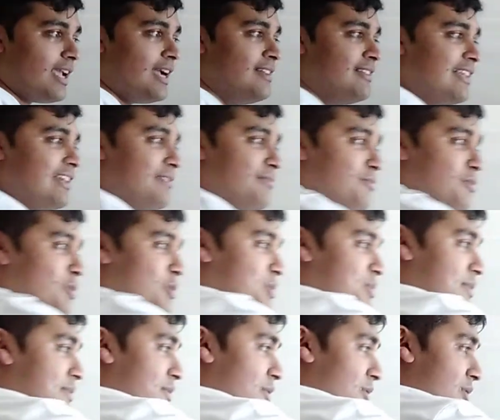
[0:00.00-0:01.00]
And then, of
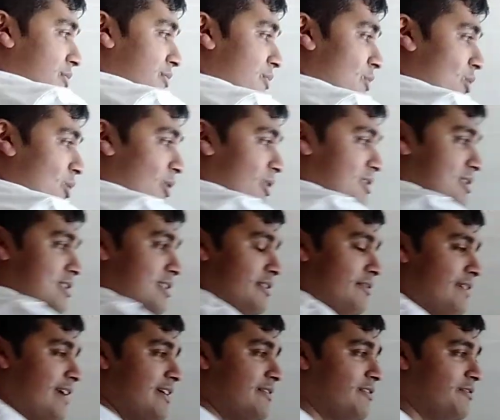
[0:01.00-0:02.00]
course, we've got the 4 lots
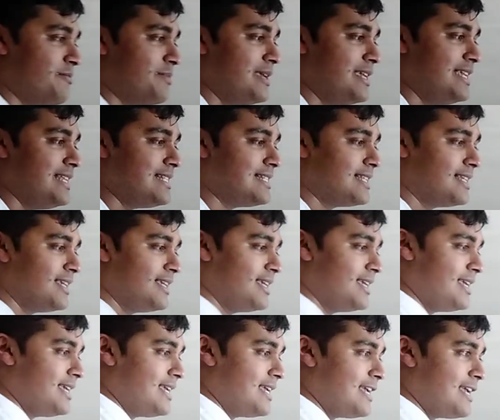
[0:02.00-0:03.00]
of f of p's.
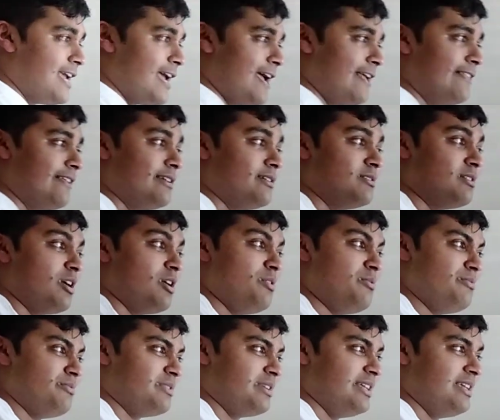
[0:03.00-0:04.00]
And then,
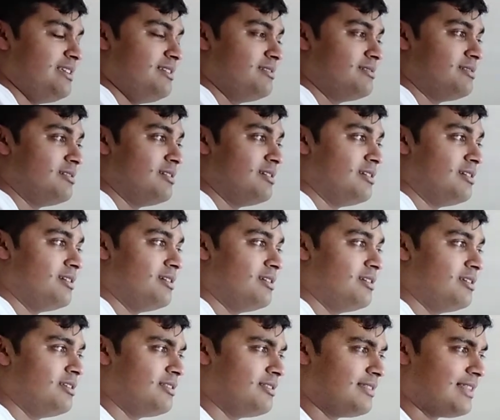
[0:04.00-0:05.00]
hopefully,
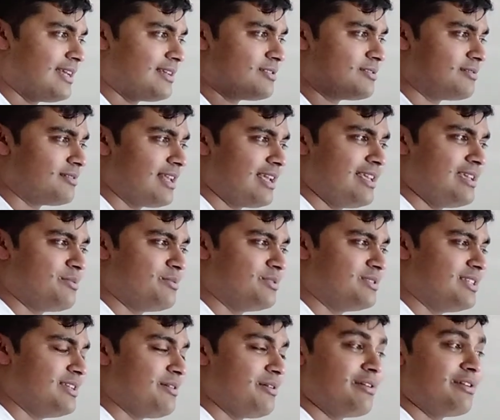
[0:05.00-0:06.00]
that
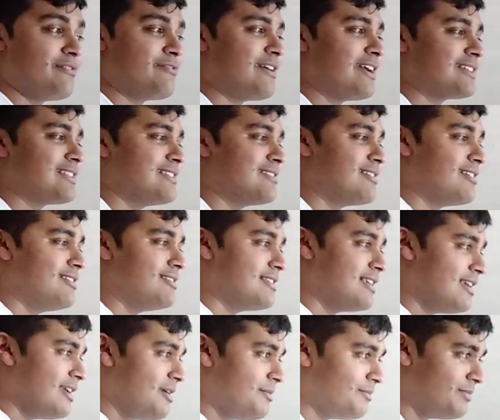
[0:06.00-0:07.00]
equals 0. And in fact, it does.
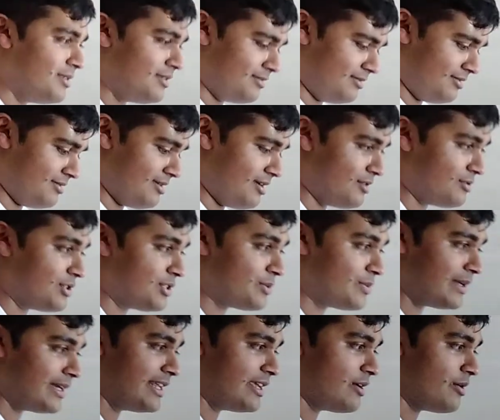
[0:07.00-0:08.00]
But I'll just
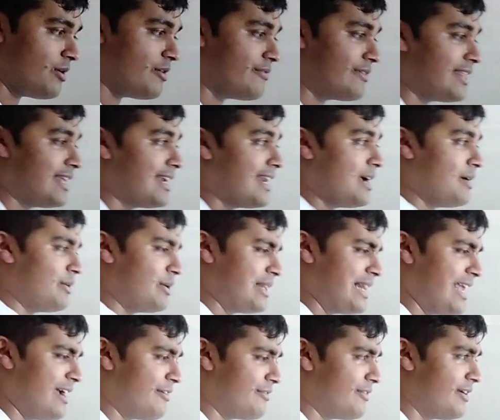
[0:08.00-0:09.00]
quickly go over that now and
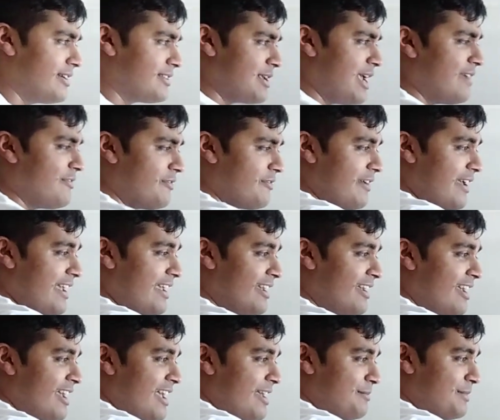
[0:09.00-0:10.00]
clarify. So f of a
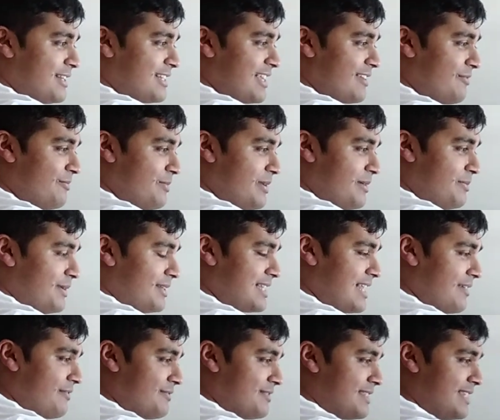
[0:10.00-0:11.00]
plus f of b plus
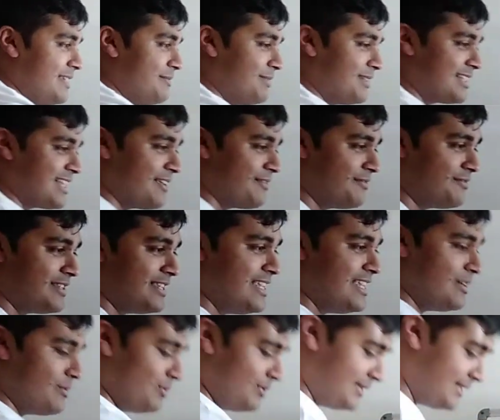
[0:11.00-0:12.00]
f of c plus f of
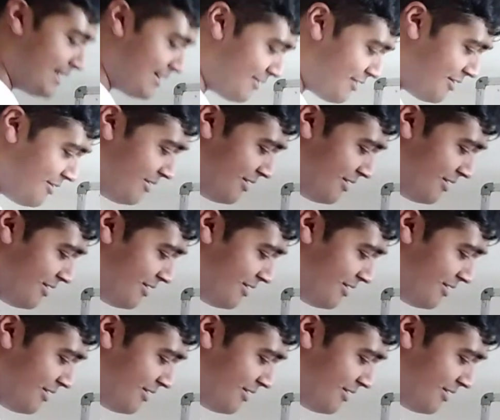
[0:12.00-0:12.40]
d equals 0.